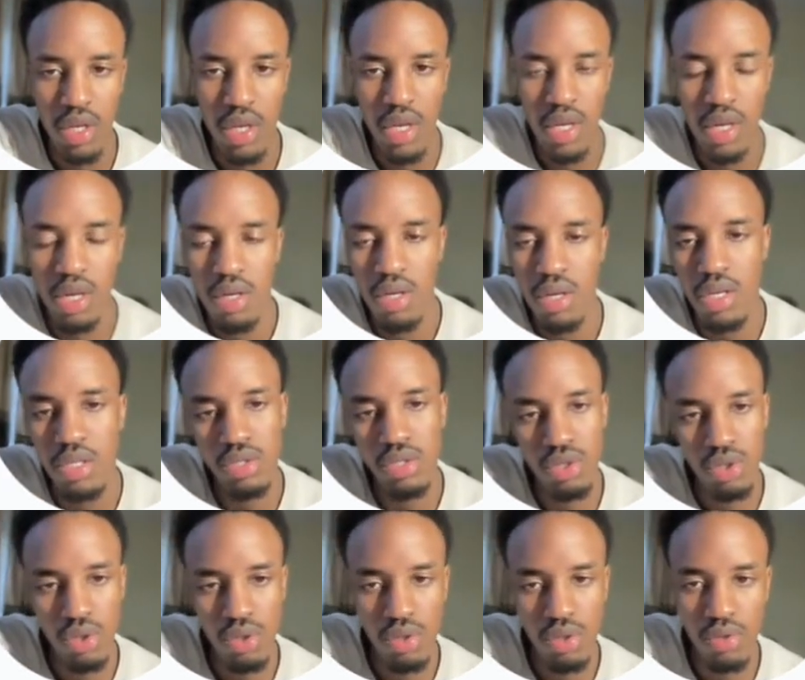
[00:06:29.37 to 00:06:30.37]
it, and
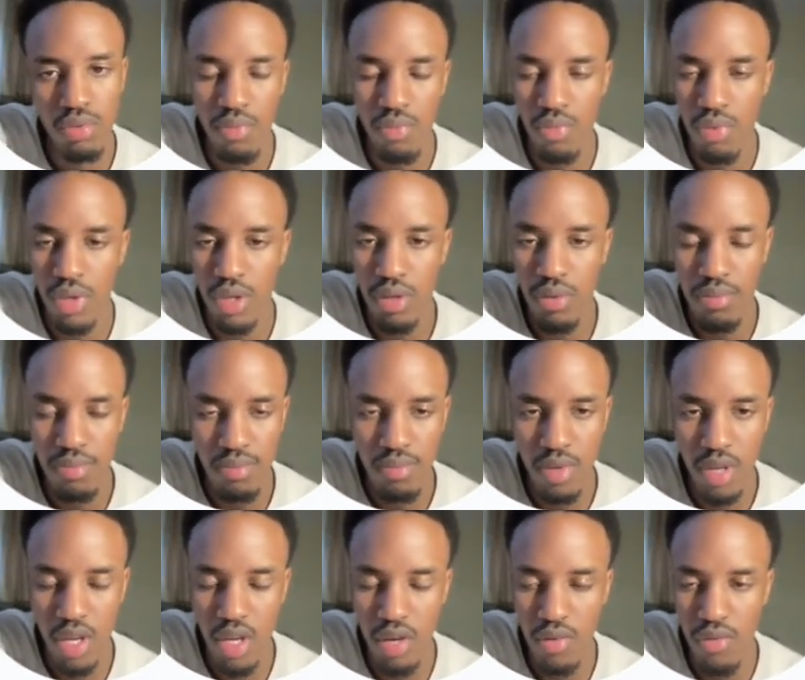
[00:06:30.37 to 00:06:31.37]
so we
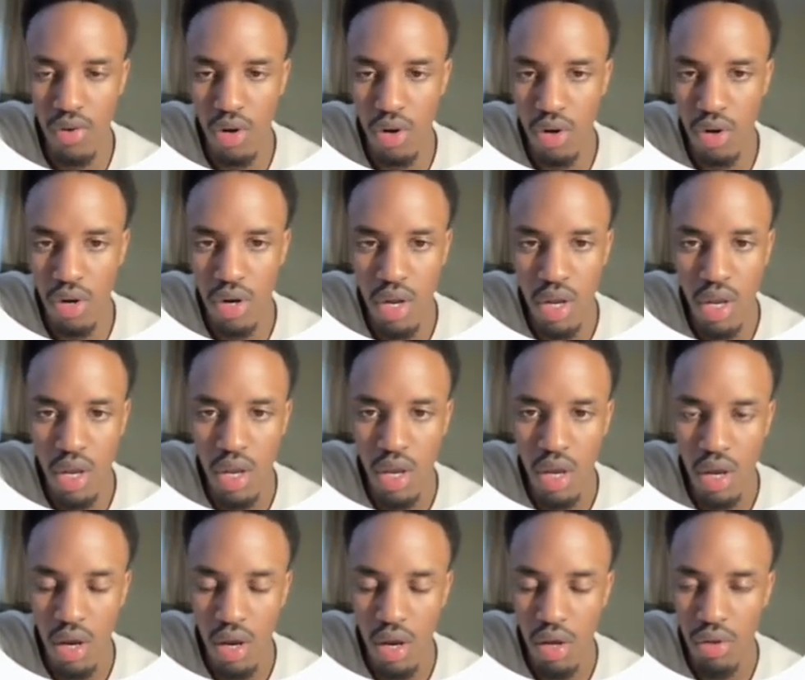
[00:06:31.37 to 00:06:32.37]
gave her
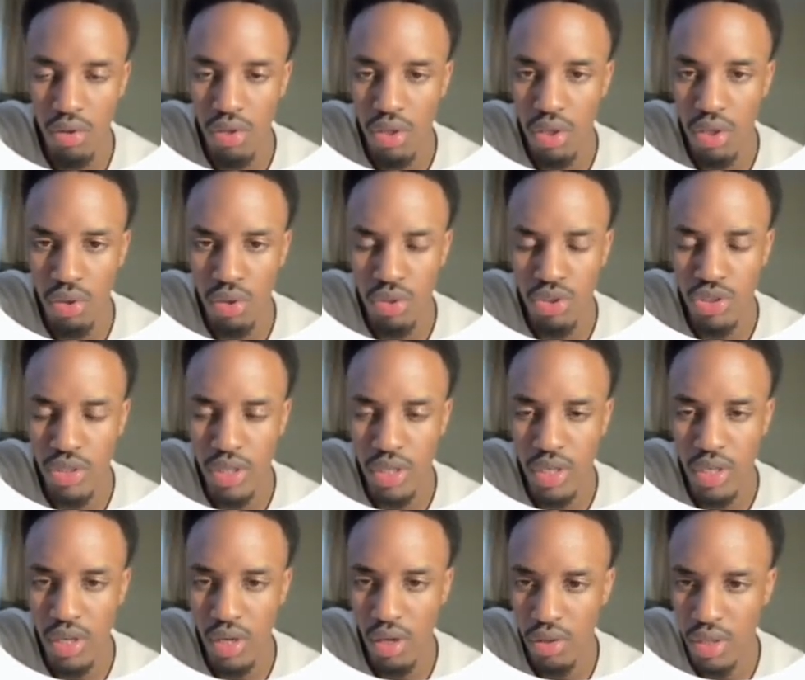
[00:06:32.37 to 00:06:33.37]
a little
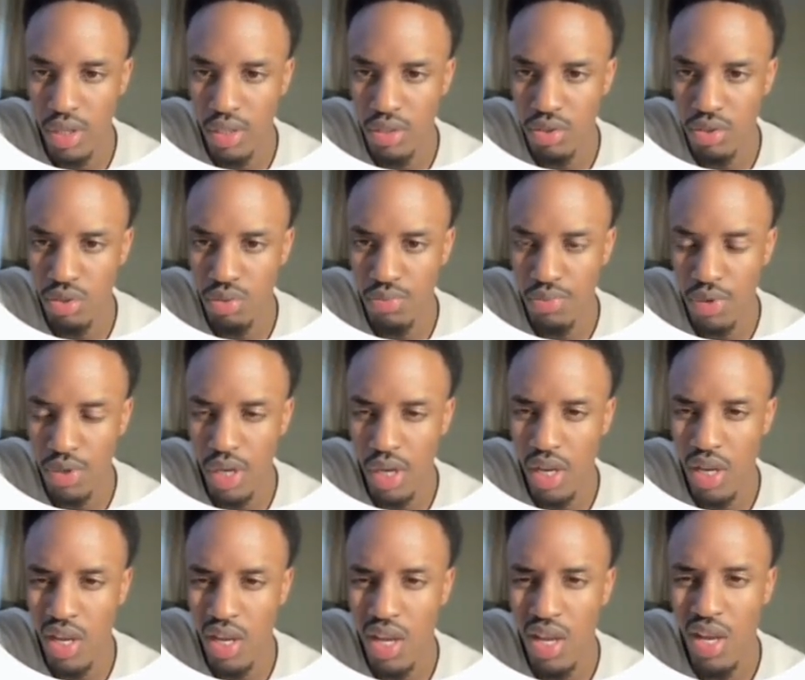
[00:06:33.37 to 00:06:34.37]
training on that too.
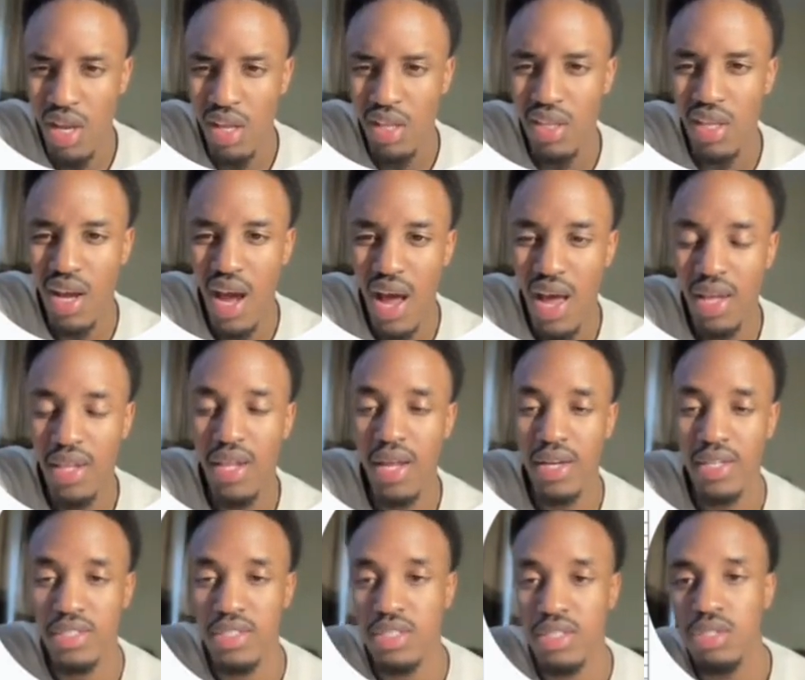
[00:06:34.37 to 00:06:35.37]
Okay, the
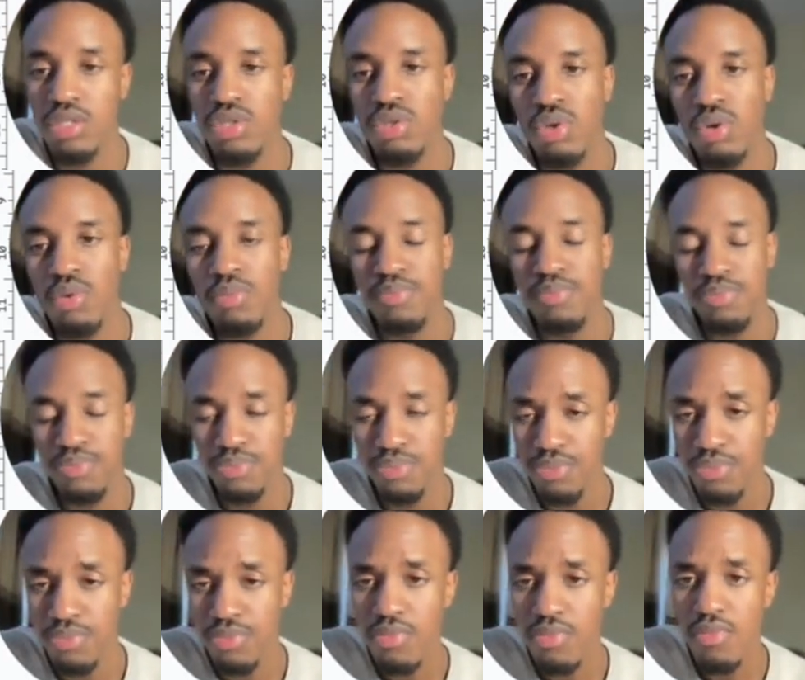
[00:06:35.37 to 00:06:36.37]
highlights. So
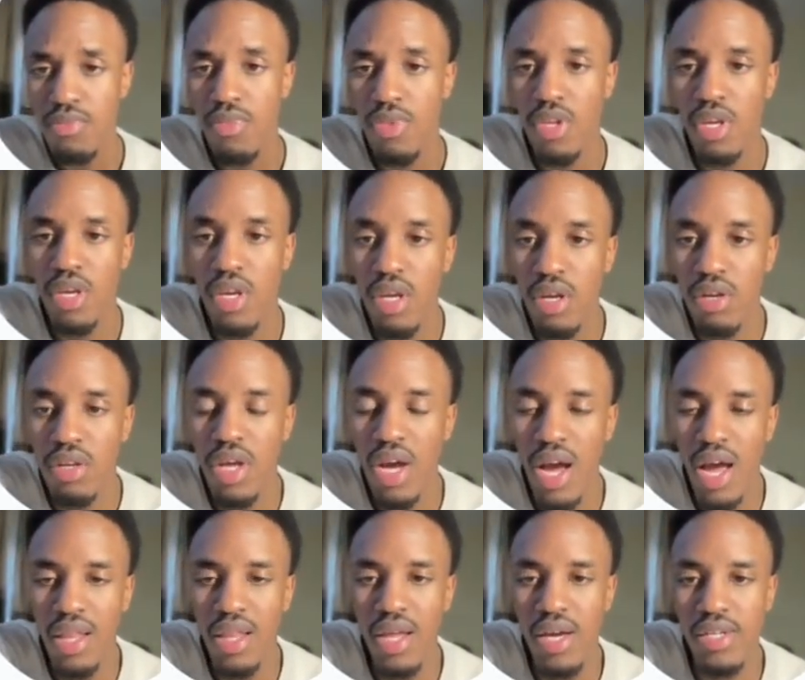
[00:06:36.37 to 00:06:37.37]
here the
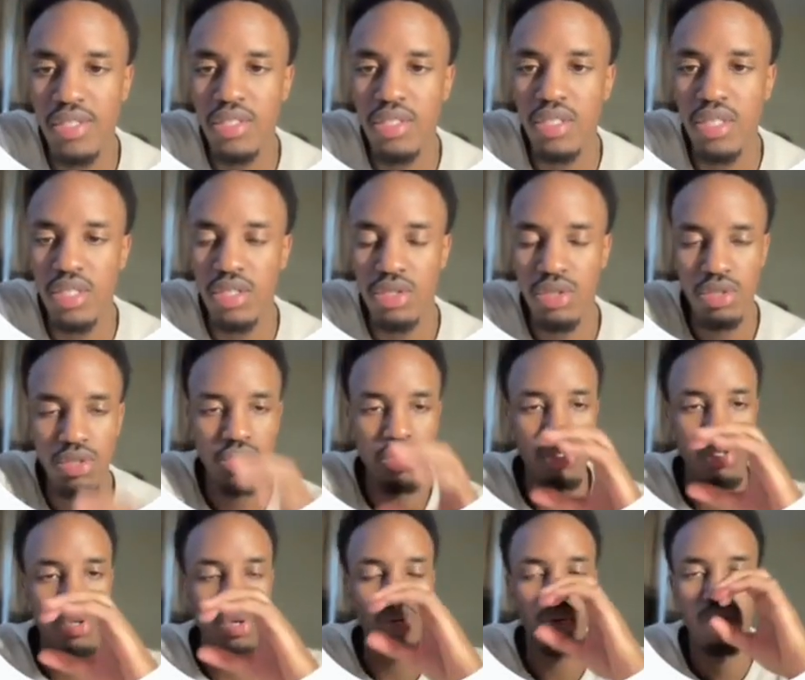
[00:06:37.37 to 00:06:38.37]
highlights is,
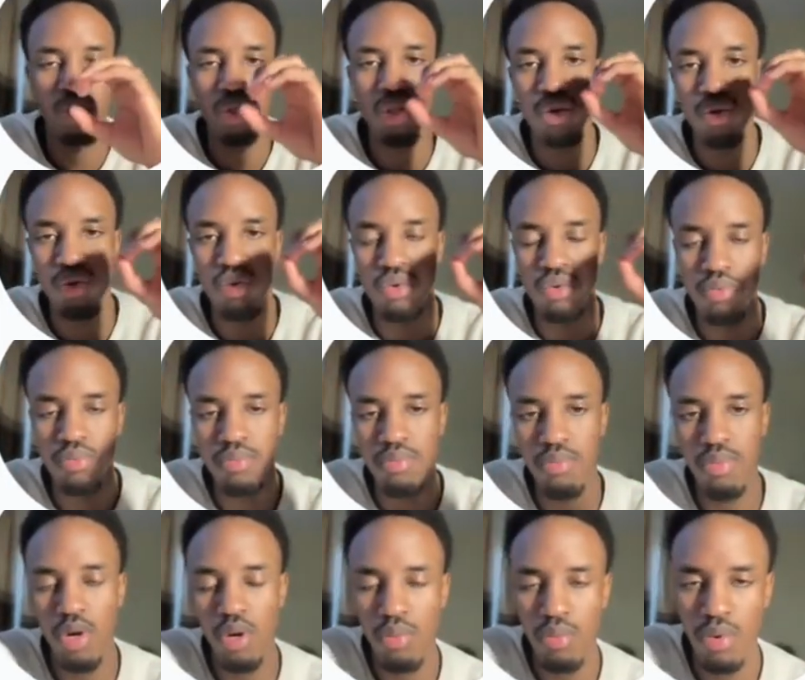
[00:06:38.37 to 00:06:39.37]
the little
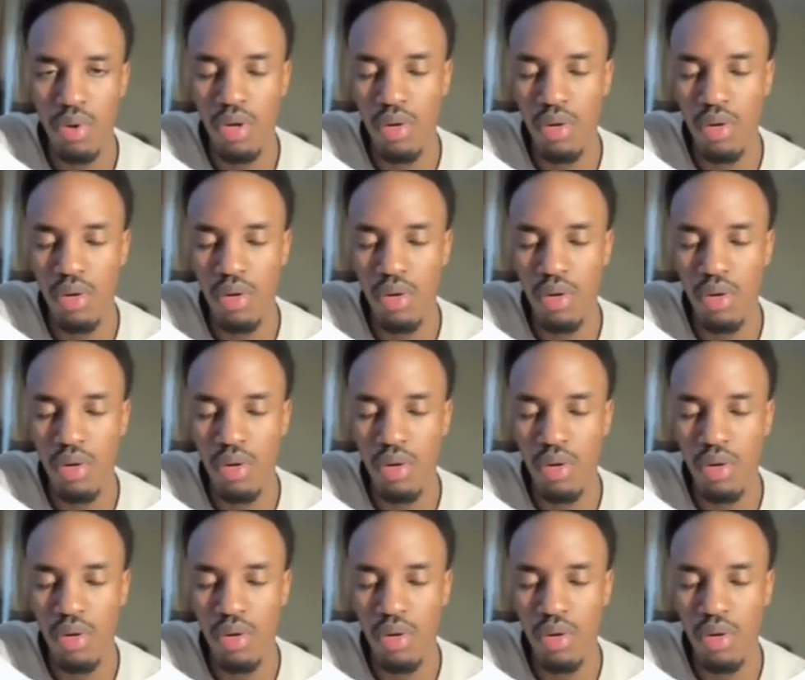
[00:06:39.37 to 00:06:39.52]
bob,